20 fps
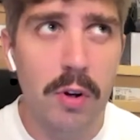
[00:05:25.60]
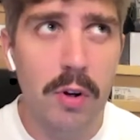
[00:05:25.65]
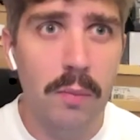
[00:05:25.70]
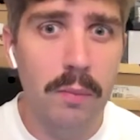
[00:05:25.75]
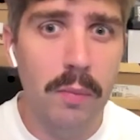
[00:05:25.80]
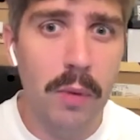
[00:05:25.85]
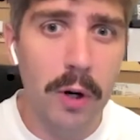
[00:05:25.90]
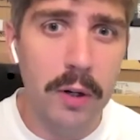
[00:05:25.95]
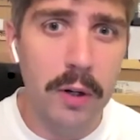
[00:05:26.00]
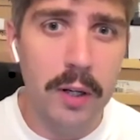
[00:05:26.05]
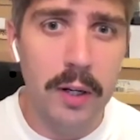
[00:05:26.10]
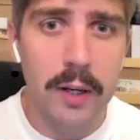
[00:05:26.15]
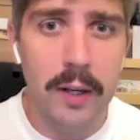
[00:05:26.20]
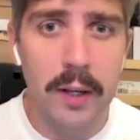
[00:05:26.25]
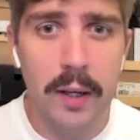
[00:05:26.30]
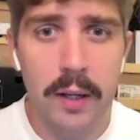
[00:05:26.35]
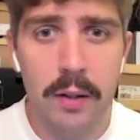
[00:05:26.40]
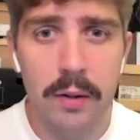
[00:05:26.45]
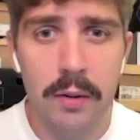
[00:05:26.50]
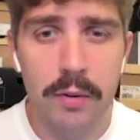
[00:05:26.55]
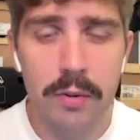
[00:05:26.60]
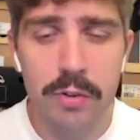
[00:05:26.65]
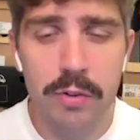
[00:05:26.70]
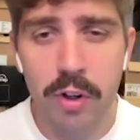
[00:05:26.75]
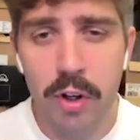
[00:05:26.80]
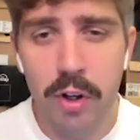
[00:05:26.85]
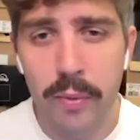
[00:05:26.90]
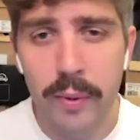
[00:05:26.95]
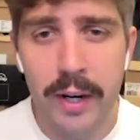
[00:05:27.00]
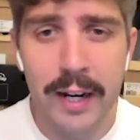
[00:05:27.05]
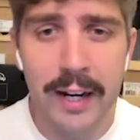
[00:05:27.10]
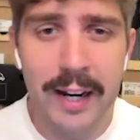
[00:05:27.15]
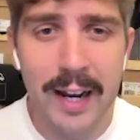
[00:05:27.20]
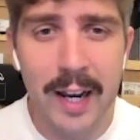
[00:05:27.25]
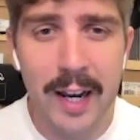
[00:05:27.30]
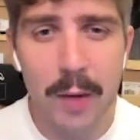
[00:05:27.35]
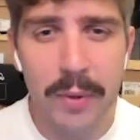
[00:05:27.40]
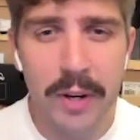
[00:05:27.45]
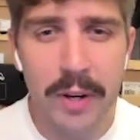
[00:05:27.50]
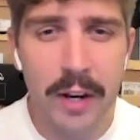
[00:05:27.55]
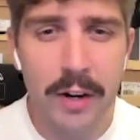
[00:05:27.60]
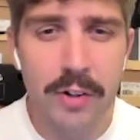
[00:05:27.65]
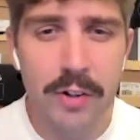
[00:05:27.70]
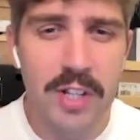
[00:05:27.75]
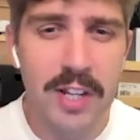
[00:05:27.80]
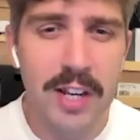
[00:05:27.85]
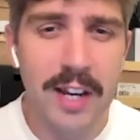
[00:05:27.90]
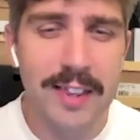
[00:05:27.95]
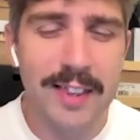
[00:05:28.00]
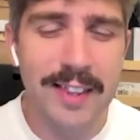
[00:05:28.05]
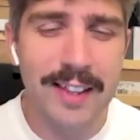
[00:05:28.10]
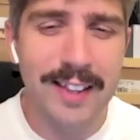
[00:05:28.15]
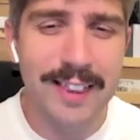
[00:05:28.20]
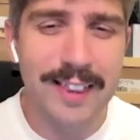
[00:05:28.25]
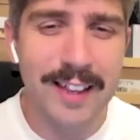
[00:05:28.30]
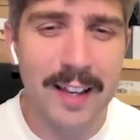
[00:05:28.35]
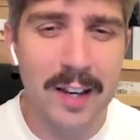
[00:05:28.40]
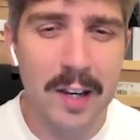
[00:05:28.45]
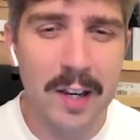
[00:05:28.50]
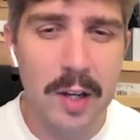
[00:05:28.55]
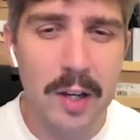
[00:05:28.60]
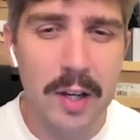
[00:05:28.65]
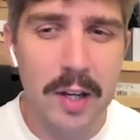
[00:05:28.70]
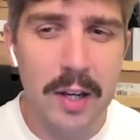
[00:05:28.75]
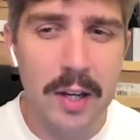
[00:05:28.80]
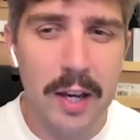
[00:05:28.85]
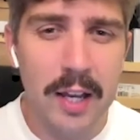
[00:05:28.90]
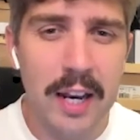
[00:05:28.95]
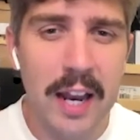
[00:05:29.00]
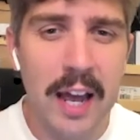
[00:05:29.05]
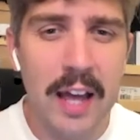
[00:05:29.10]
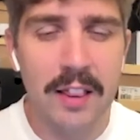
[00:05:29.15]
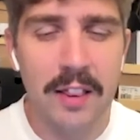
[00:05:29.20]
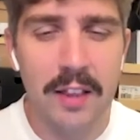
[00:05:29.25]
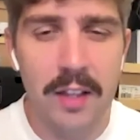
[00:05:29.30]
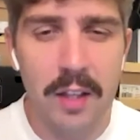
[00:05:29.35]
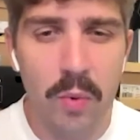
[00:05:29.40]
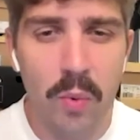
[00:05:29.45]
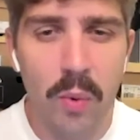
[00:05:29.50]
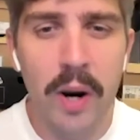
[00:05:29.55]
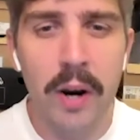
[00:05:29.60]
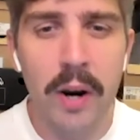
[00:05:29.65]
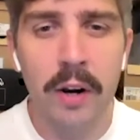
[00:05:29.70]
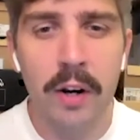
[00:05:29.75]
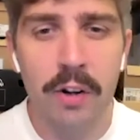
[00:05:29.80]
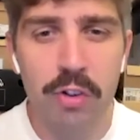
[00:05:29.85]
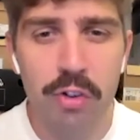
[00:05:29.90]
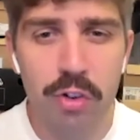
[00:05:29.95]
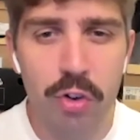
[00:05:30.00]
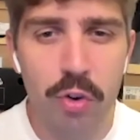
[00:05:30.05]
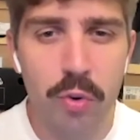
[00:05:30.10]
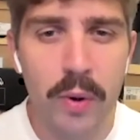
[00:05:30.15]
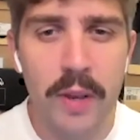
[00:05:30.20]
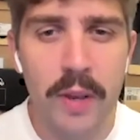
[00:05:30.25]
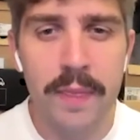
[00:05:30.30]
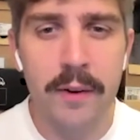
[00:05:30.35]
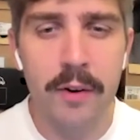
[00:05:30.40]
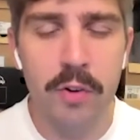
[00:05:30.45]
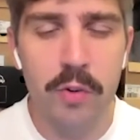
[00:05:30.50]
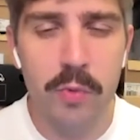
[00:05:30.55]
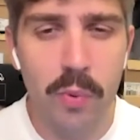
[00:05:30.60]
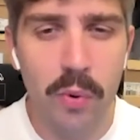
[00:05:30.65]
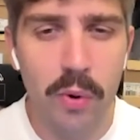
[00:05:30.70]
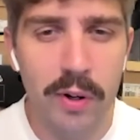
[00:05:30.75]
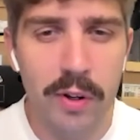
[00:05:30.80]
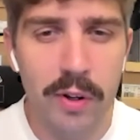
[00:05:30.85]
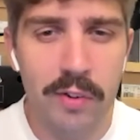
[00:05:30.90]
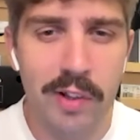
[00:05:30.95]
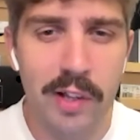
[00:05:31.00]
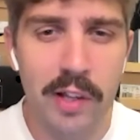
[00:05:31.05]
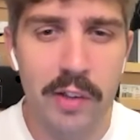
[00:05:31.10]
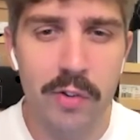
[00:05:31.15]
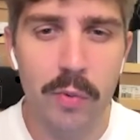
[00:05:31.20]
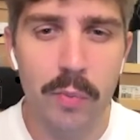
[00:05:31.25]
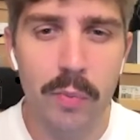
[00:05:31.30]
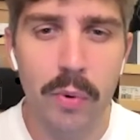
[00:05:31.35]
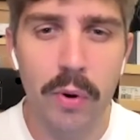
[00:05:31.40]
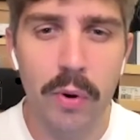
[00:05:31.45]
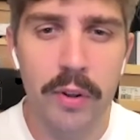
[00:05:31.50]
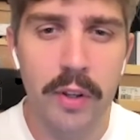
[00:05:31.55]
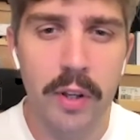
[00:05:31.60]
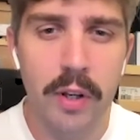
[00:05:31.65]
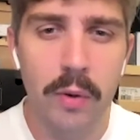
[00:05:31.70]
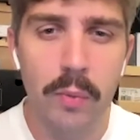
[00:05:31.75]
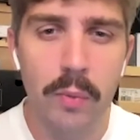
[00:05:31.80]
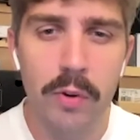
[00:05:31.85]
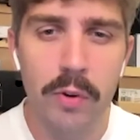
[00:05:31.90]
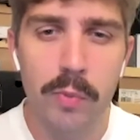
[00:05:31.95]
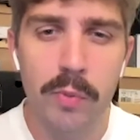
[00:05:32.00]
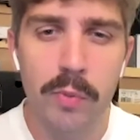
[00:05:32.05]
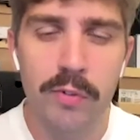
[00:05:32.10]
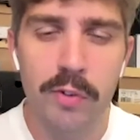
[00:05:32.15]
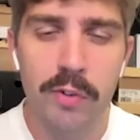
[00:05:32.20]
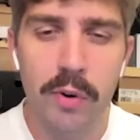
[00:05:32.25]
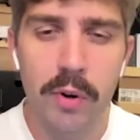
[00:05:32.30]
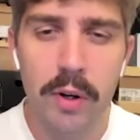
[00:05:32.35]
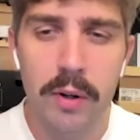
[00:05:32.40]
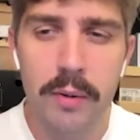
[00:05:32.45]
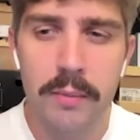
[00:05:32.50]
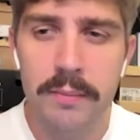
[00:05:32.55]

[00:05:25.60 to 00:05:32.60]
marketing and generating hype and energy, I think that an athlete wearing a shoe in their sport is less important than it was before,